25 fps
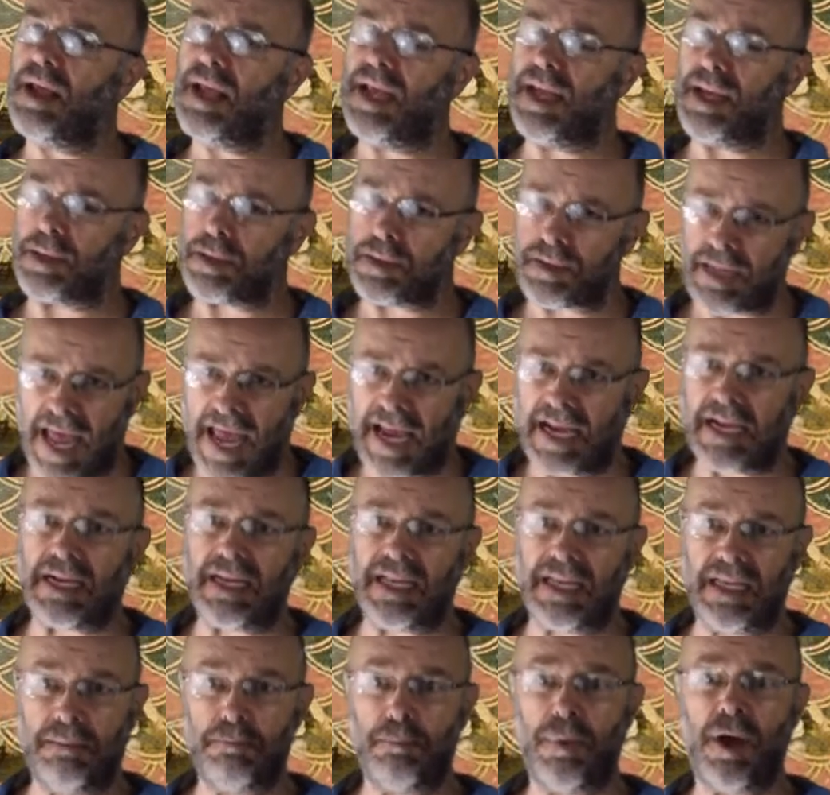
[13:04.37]

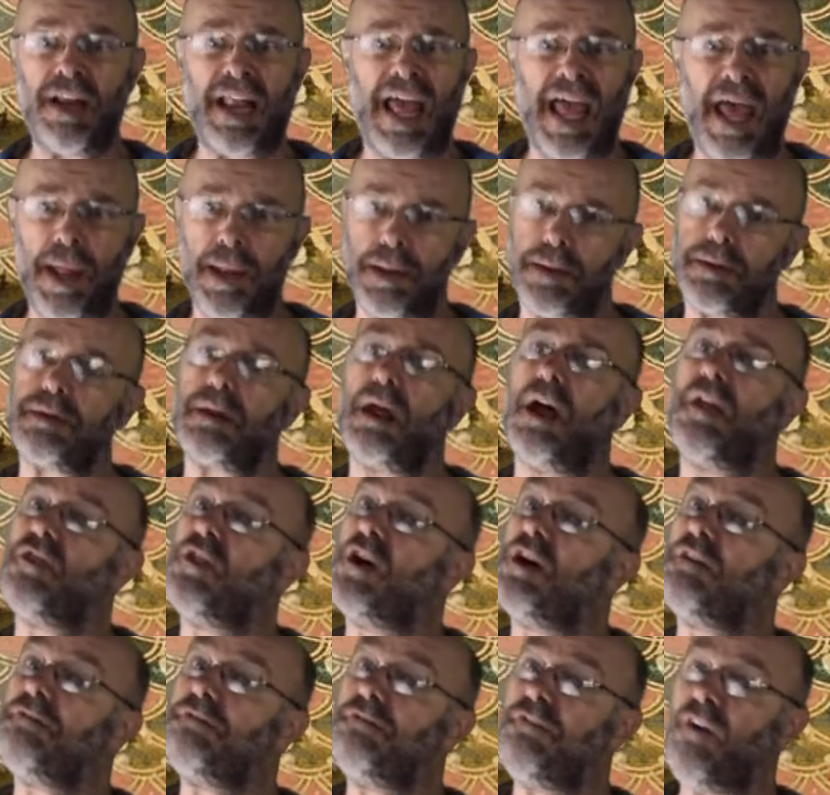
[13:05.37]
exactly, but as
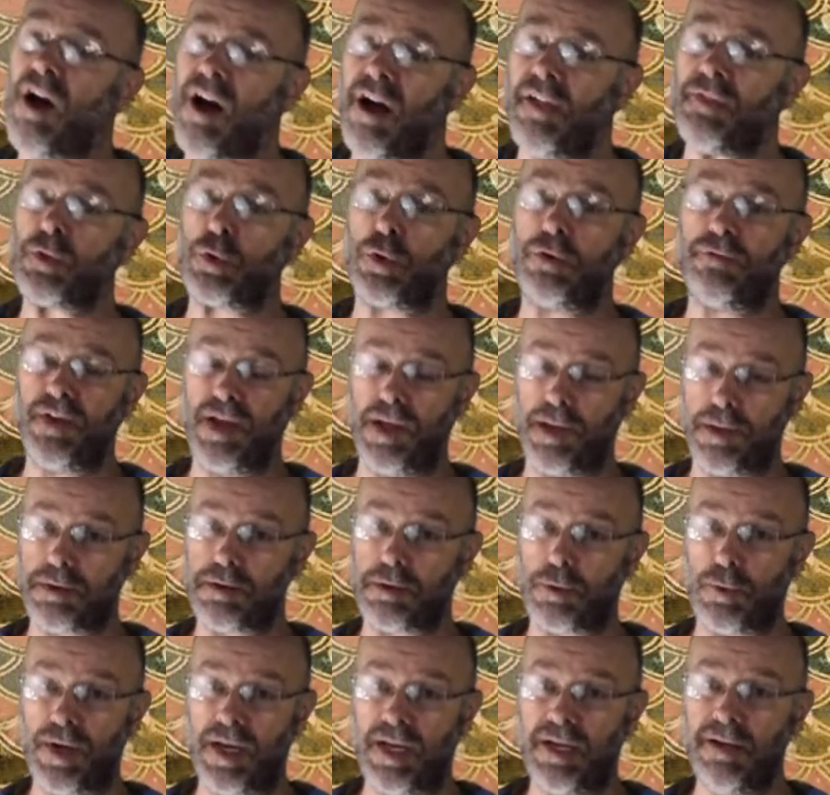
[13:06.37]
the father of
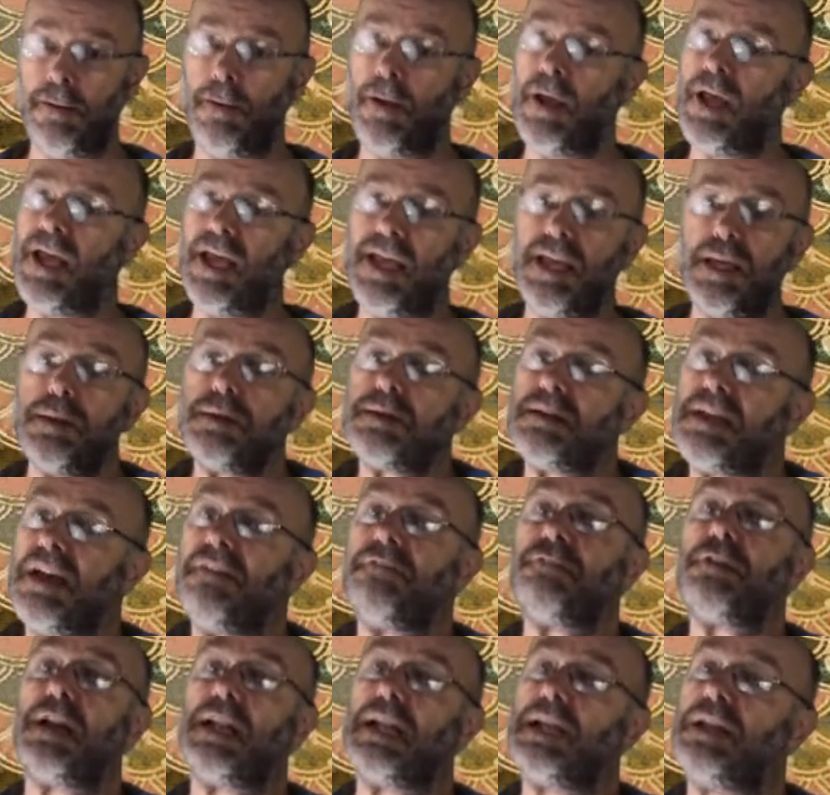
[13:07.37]
history. He's
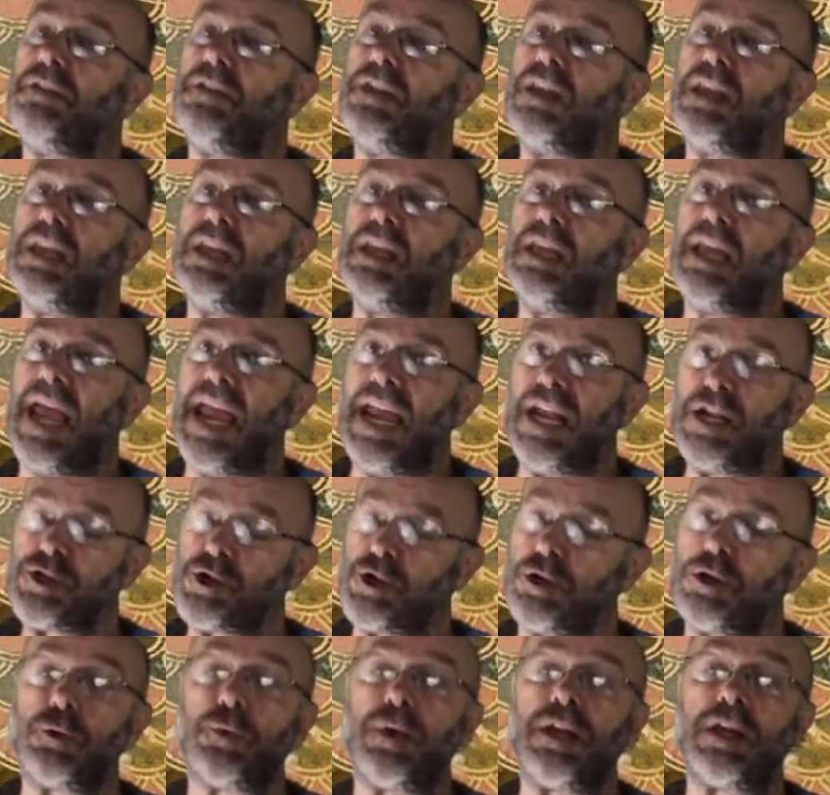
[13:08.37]
definitely the
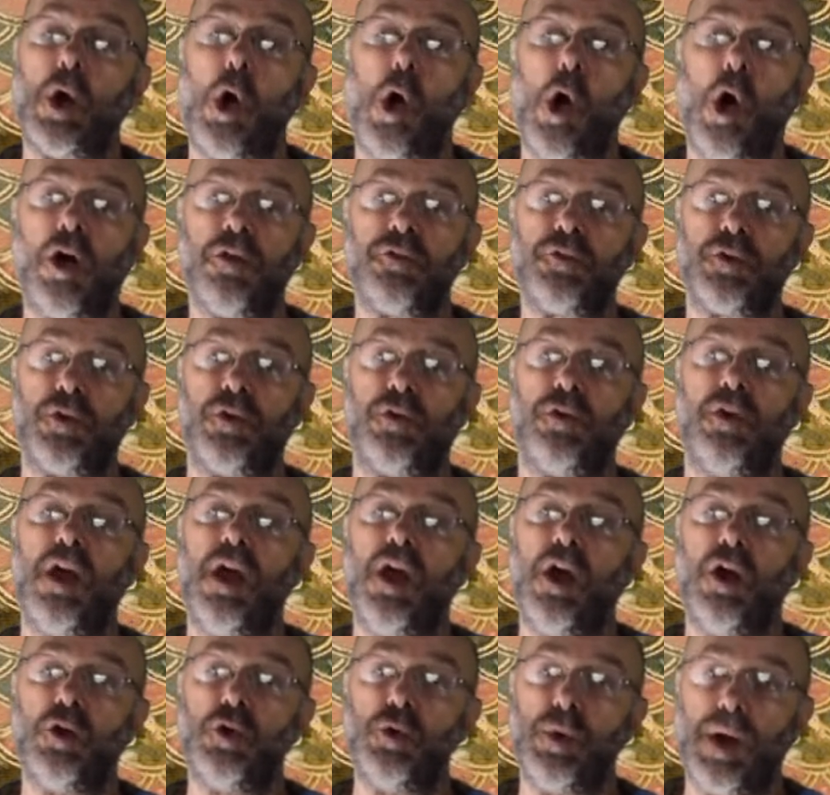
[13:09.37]
ancient Greek author
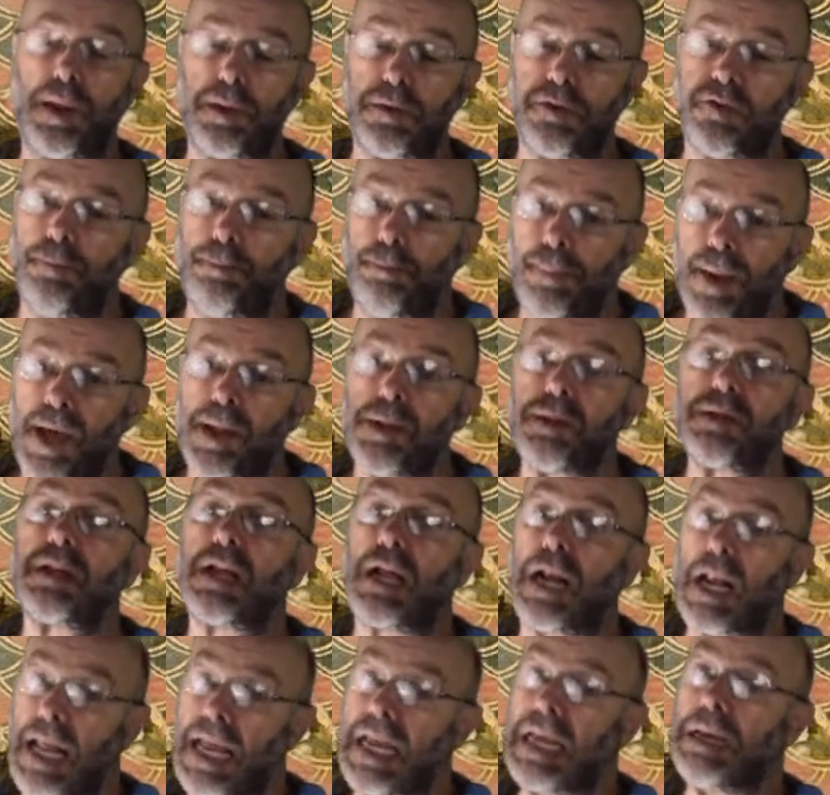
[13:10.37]
who has the best
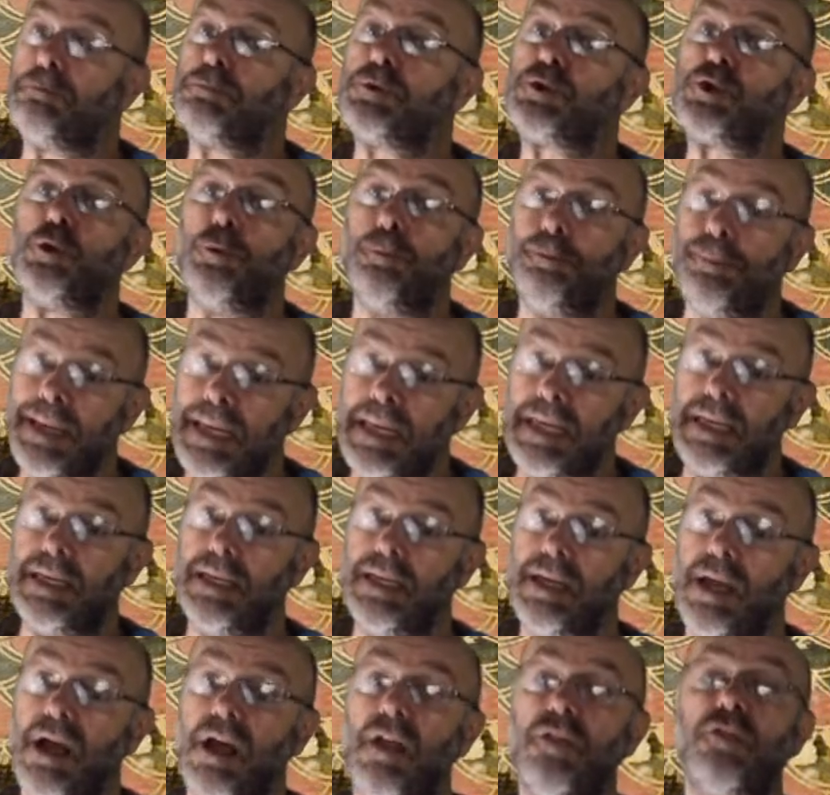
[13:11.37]
claim to
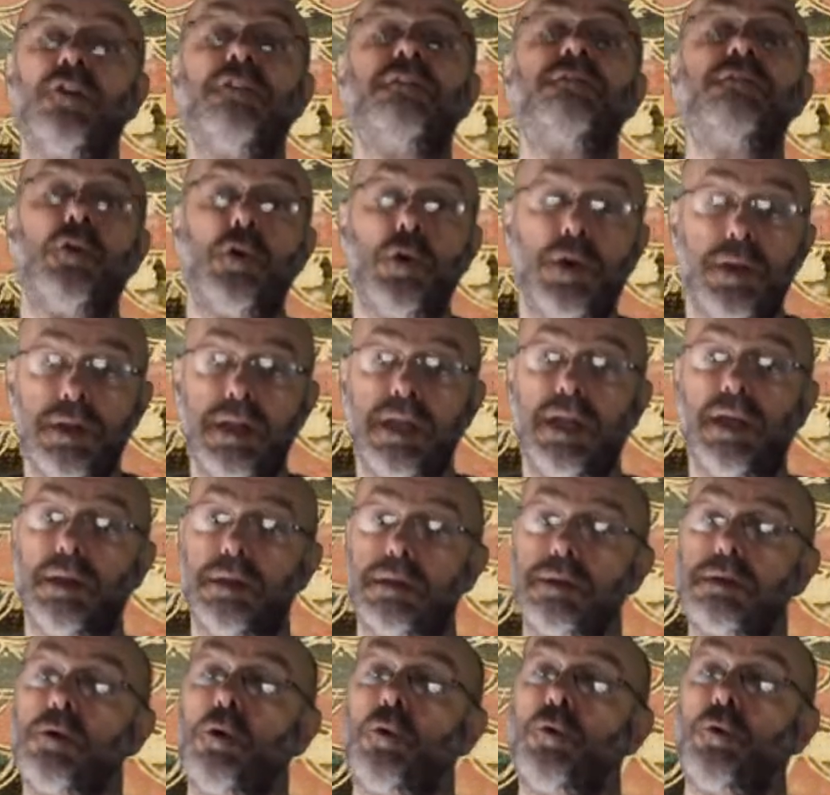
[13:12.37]
be the first
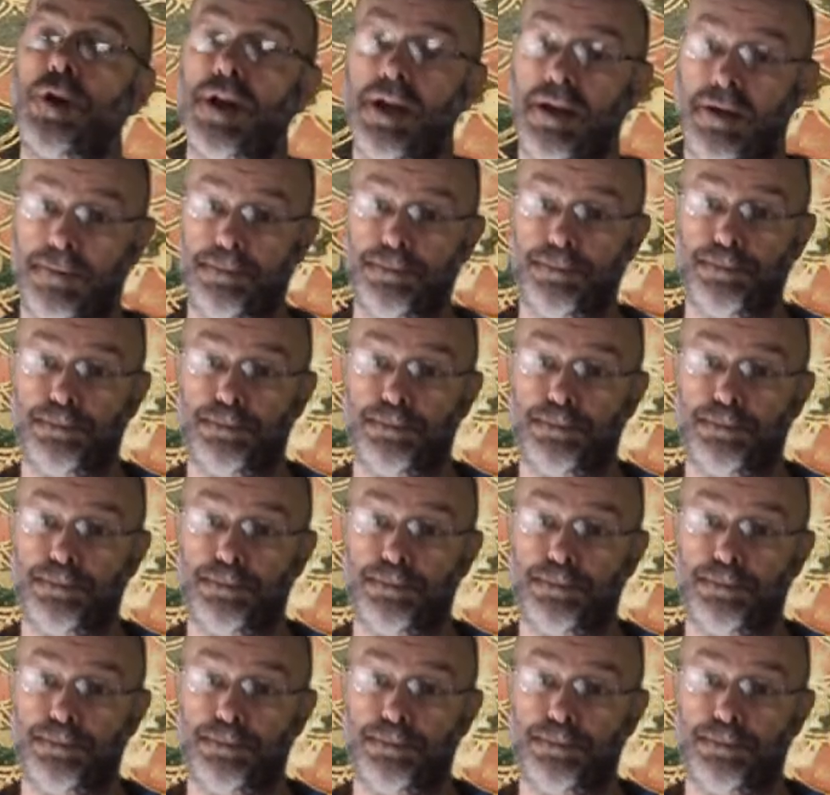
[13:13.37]
historian.